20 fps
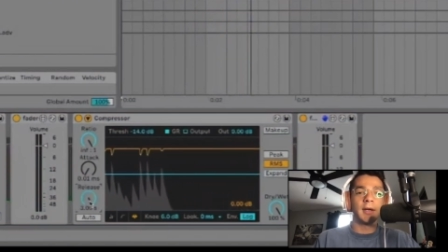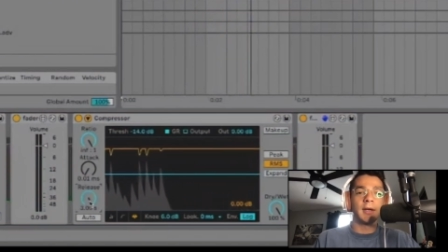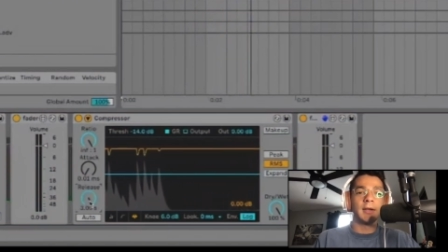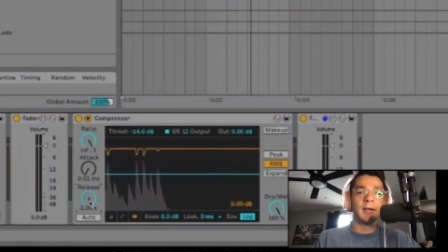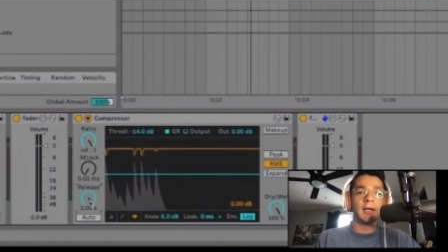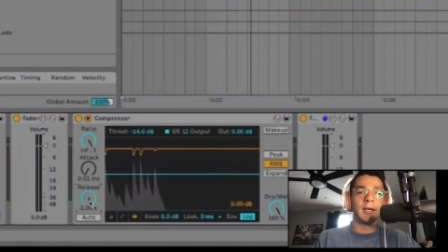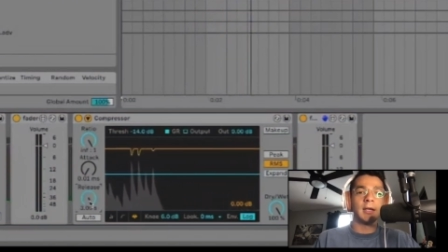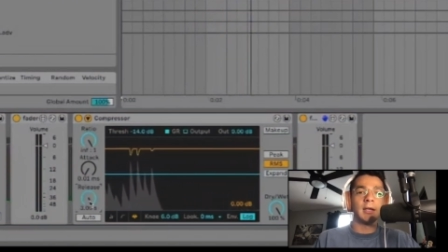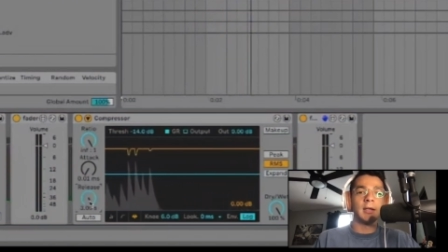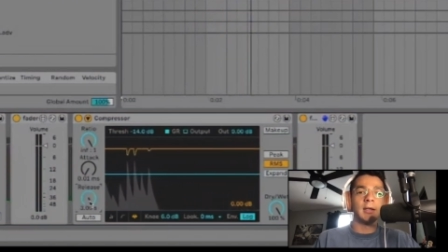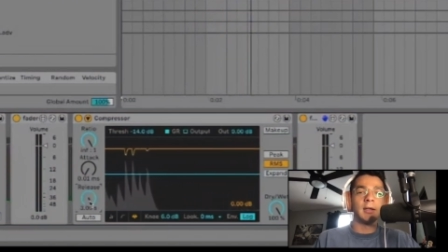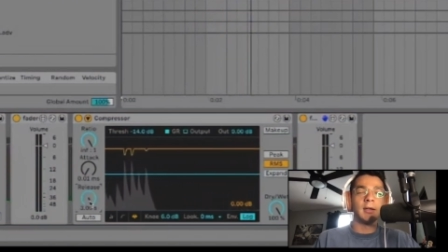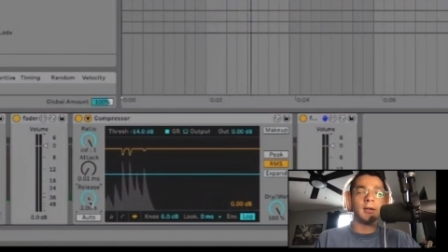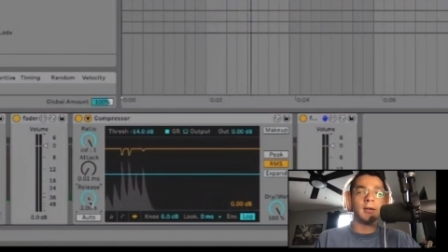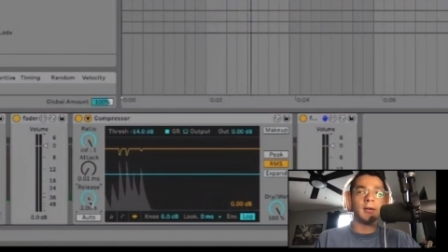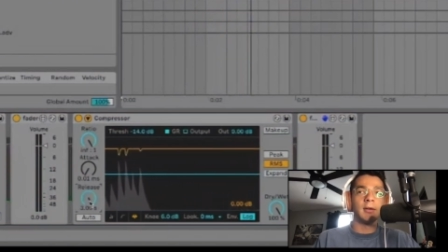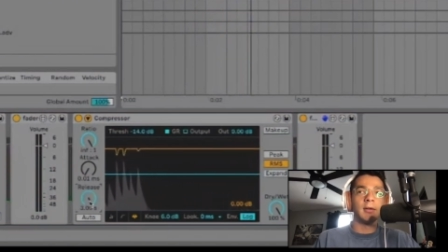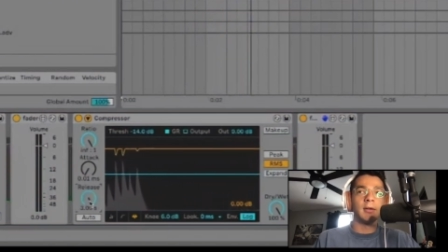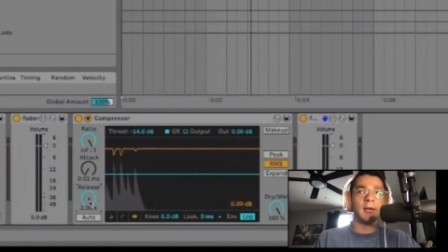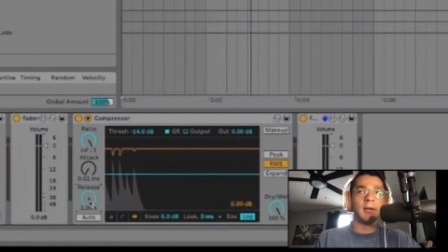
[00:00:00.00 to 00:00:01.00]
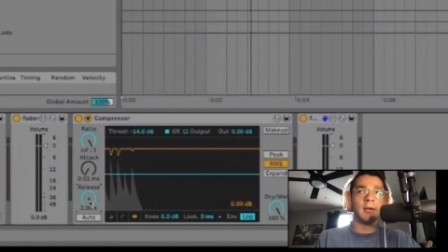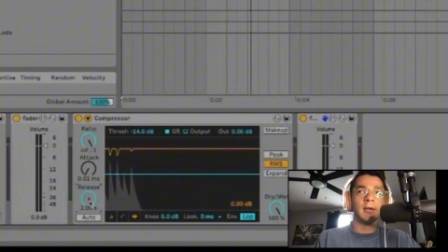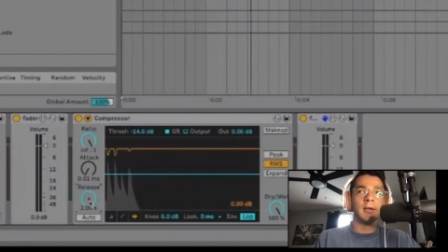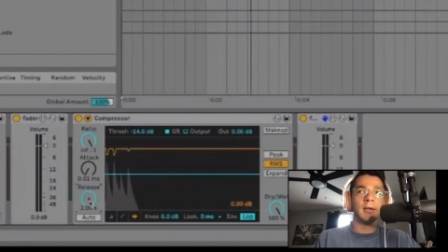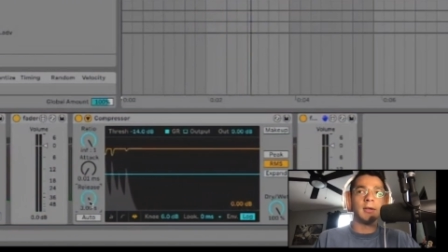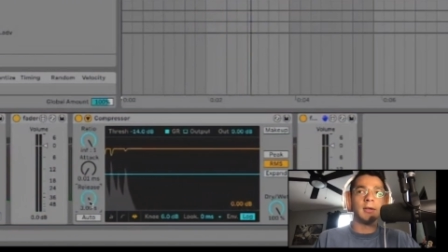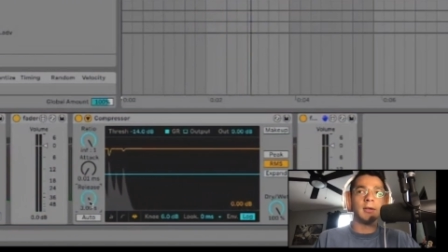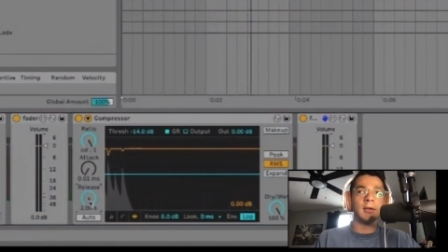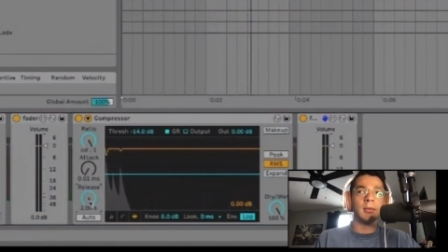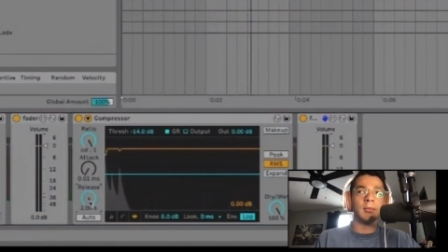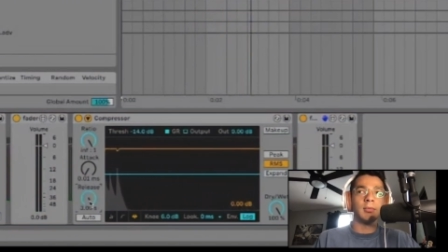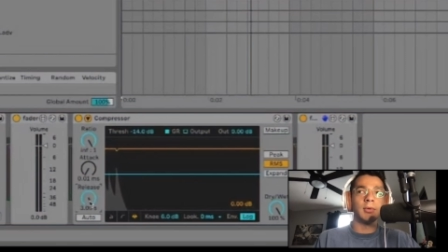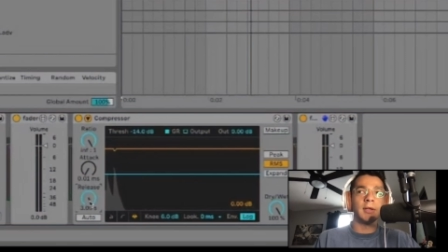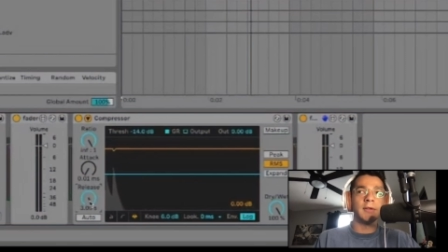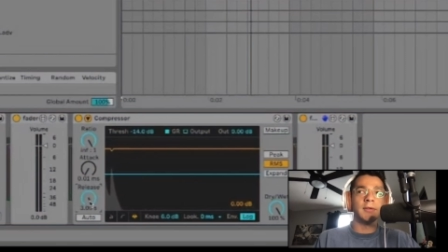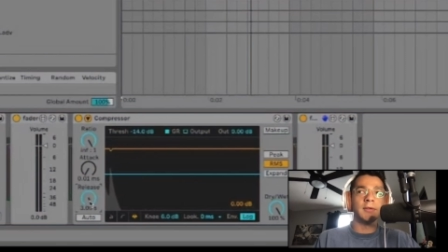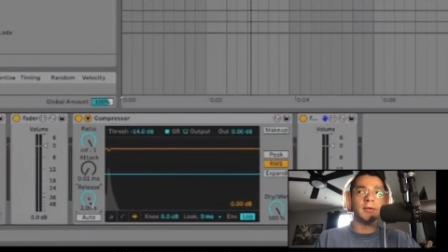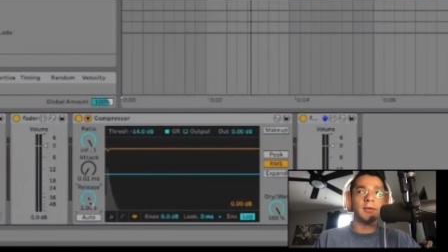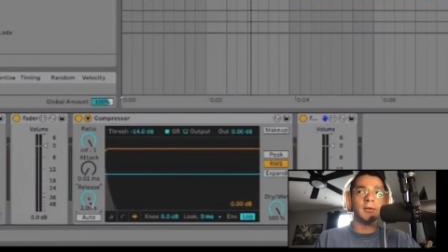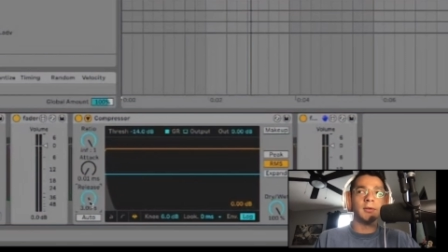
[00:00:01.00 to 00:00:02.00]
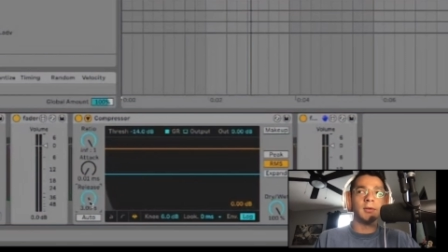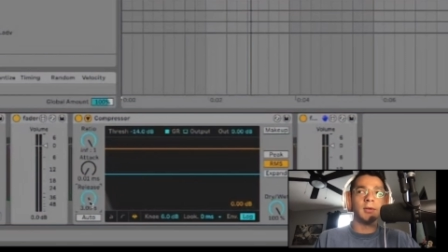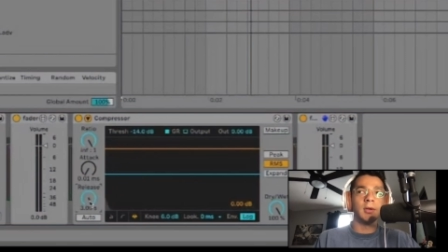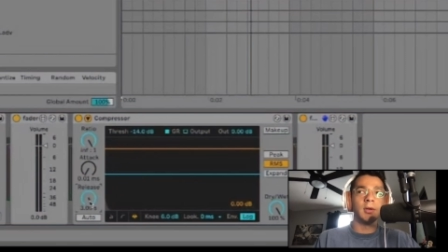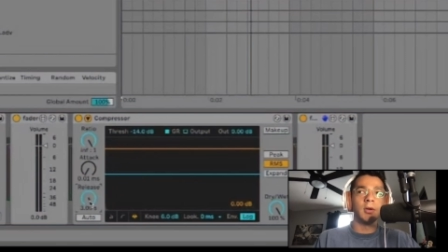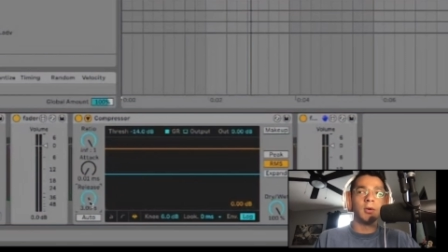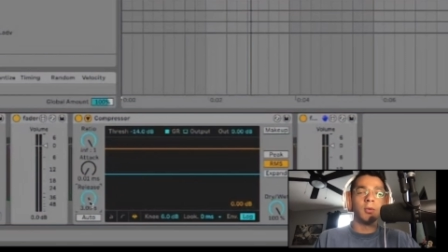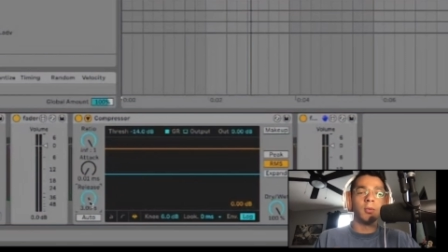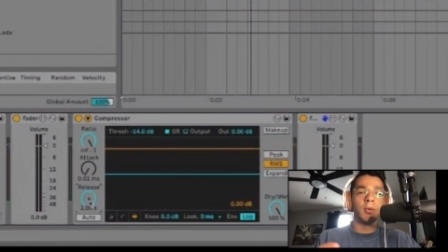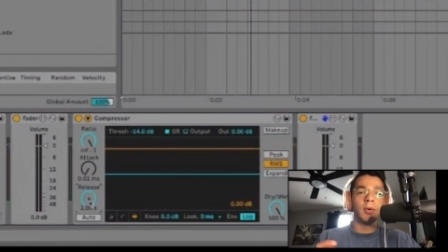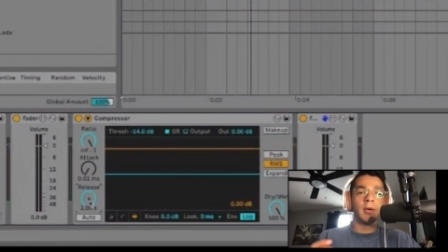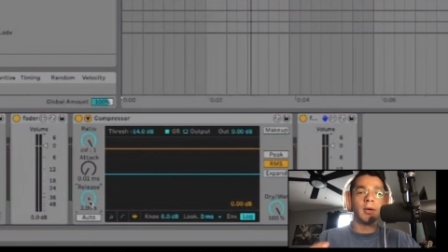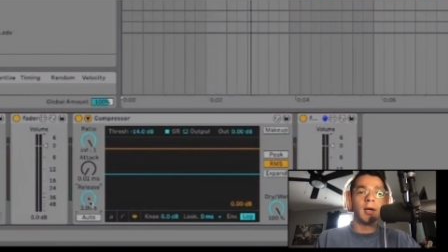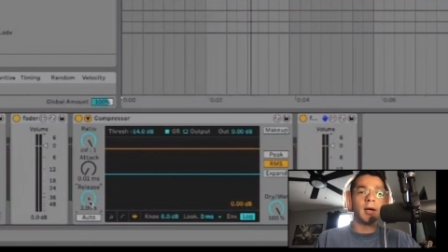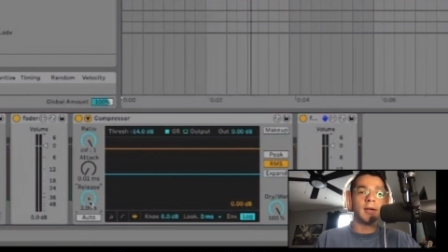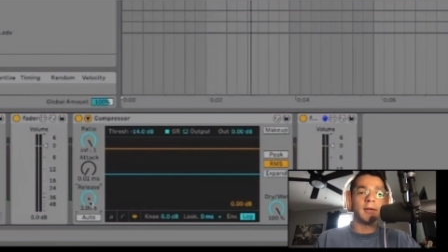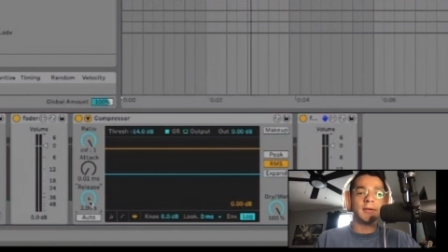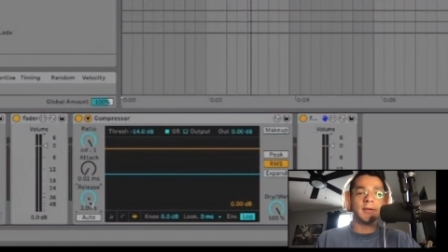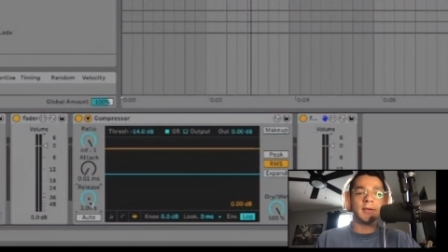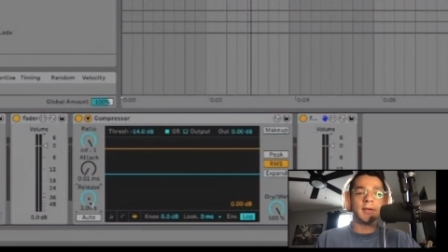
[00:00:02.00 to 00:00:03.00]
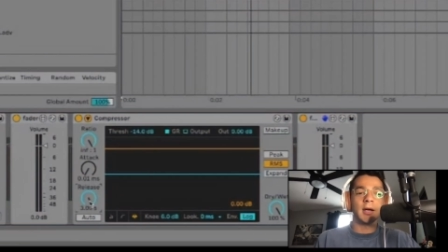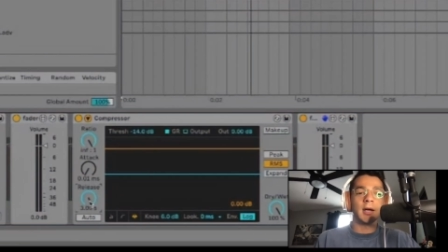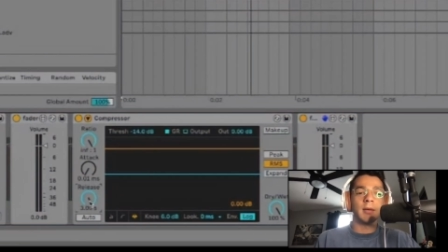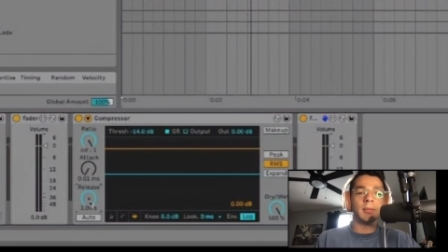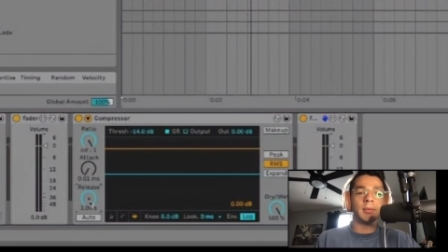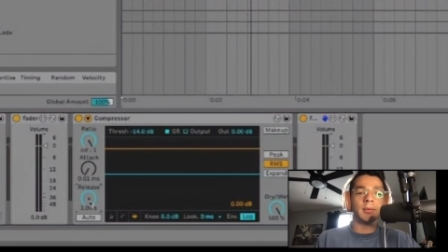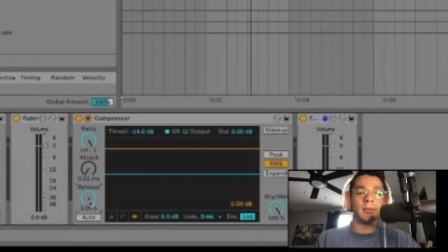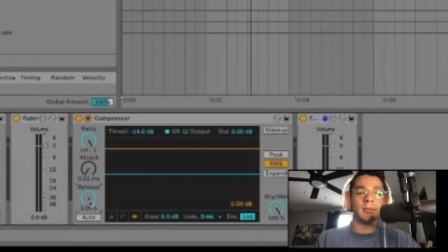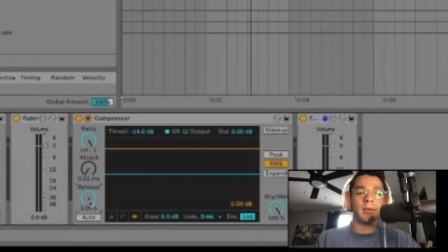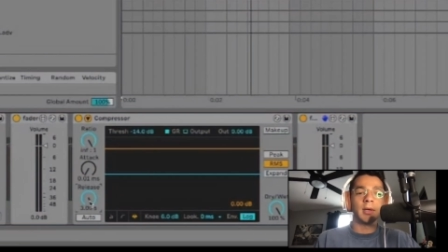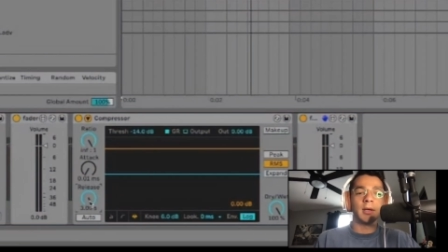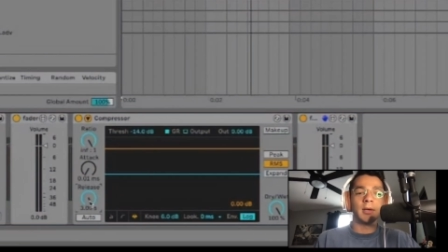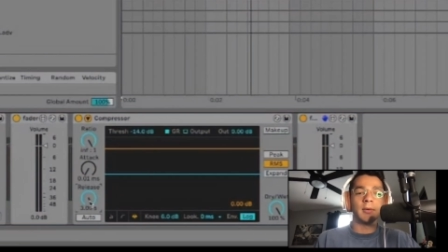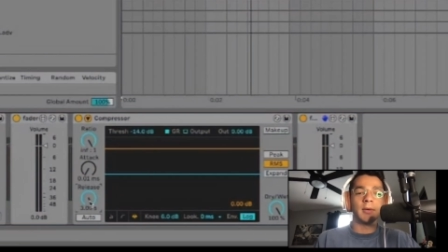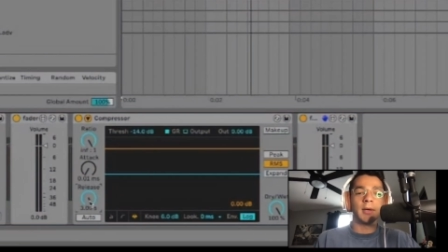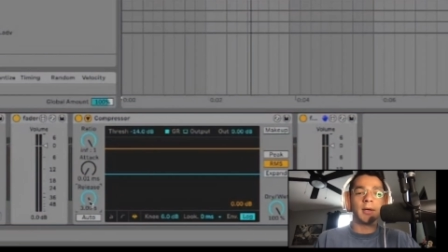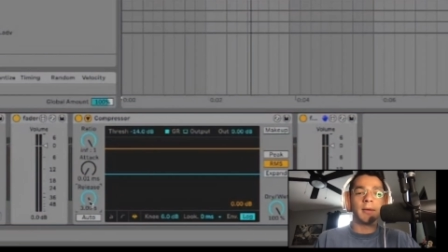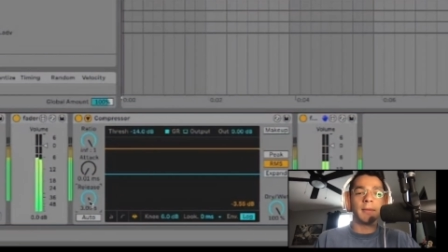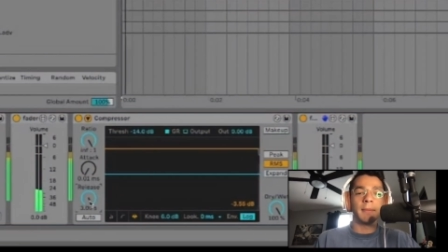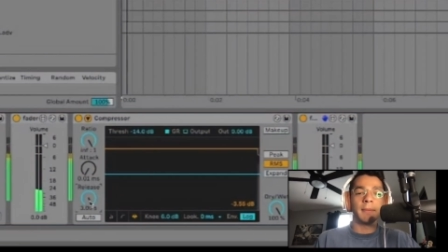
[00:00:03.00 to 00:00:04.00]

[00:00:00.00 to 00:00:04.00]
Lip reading: then the compressor would not stop right away.